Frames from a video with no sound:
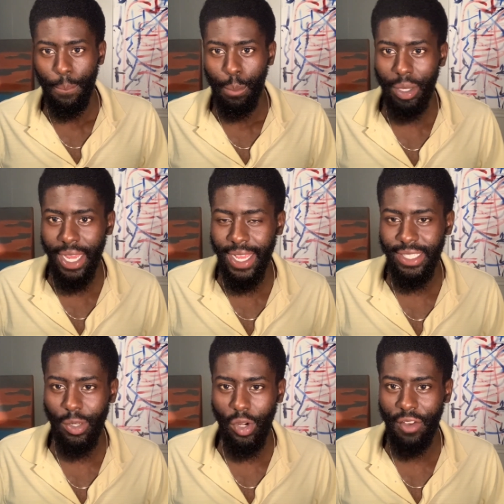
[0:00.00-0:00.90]
But like I
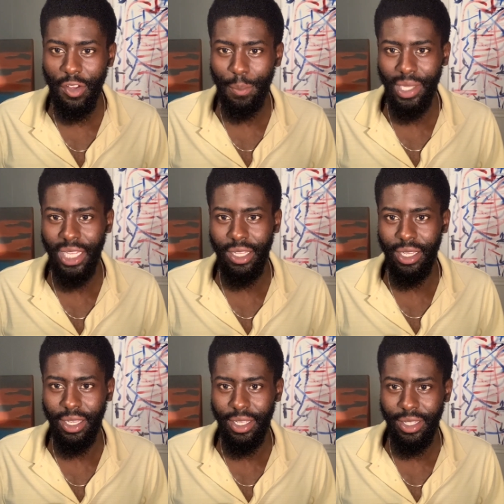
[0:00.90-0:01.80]
said, whenever you're playing
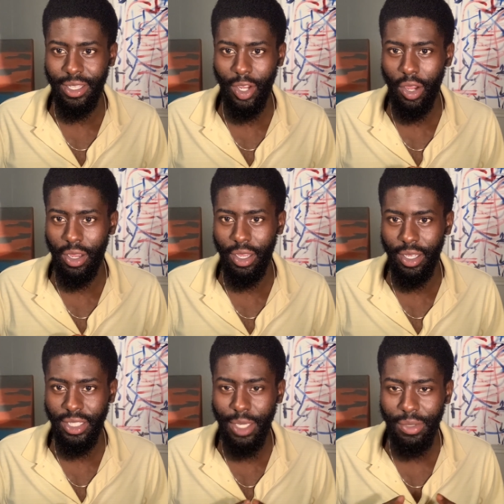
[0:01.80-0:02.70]

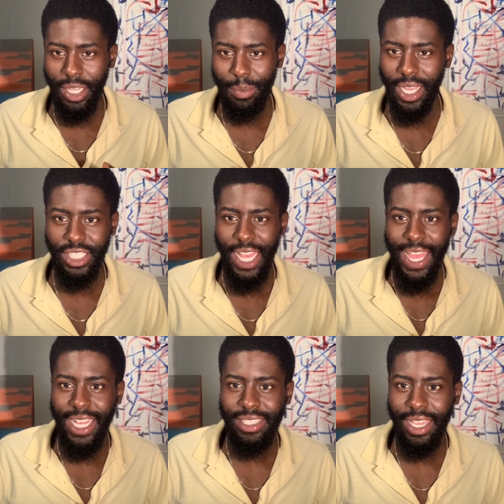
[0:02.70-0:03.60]
the team deathmatch,
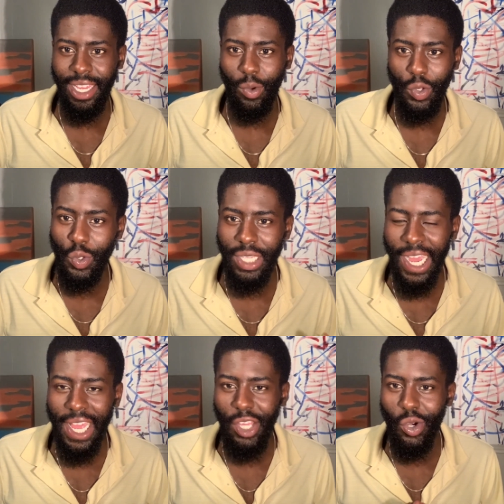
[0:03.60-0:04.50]
it's like when you
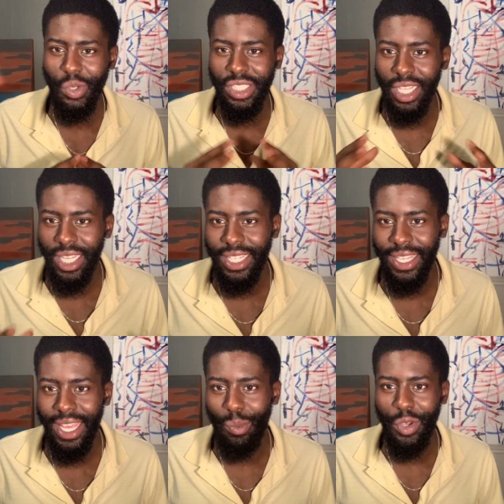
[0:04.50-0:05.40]
die, you don't just delete the
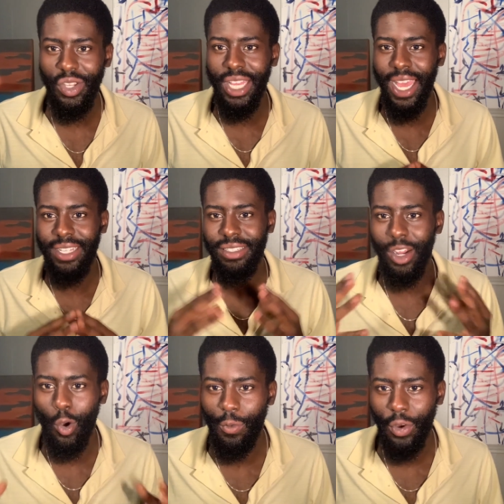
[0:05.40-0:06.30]
game. When you die, it's not
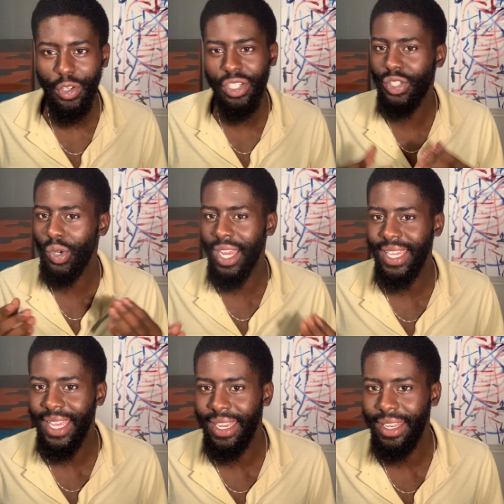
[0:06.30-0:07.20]
over. You just try
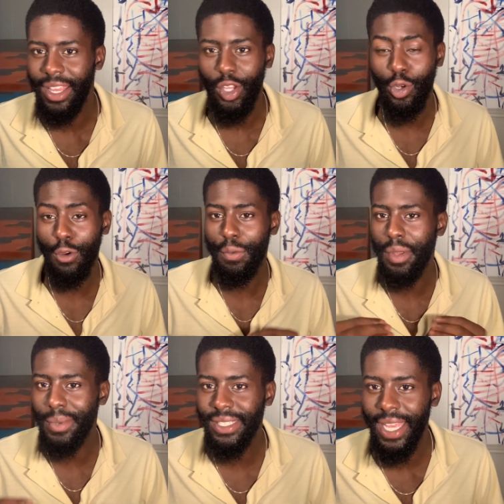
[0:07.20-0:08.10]
again. You learn from your
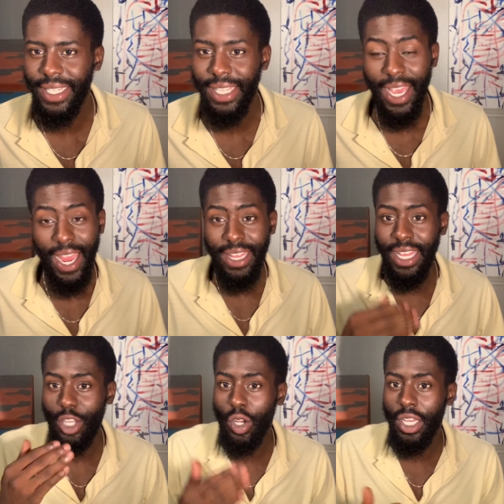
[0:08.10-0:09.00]
mistakes, and
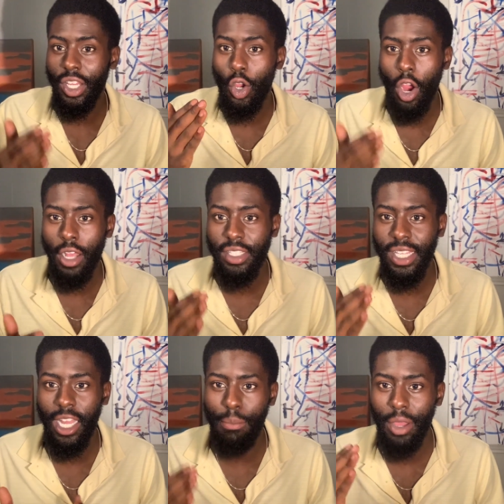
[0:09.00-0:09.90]
then you're constantly
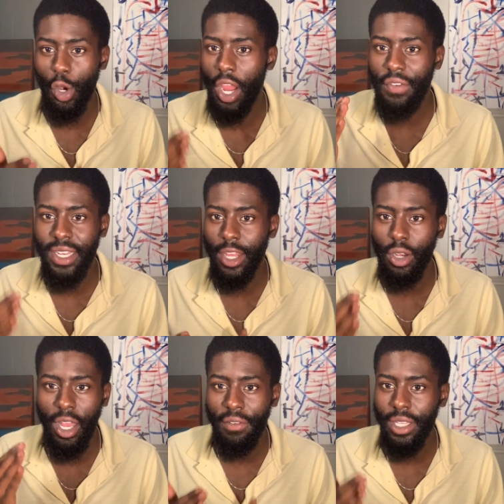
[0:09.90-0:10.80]
getting better. Every day you're
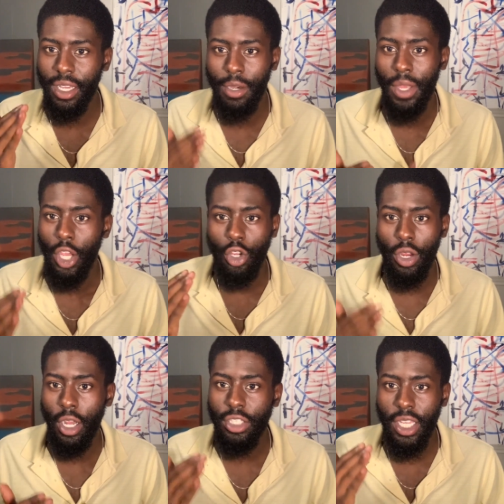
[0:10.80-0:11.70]
leveling up. Your
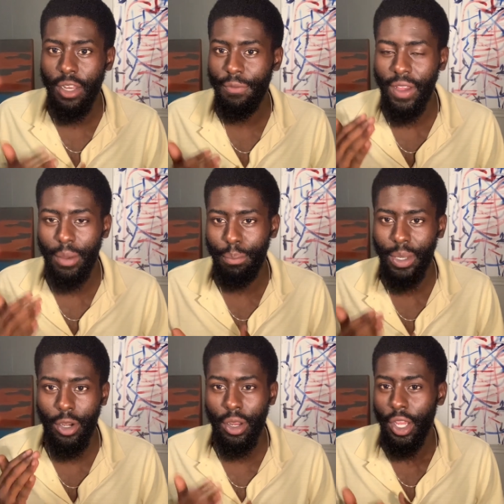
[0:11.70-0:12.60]
guns are getting
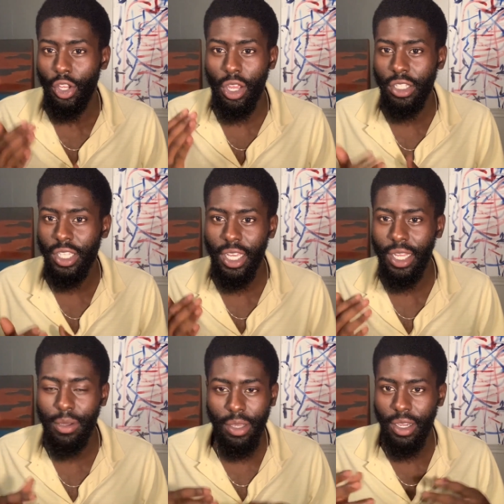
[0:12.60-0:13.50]
better. Your guns are getting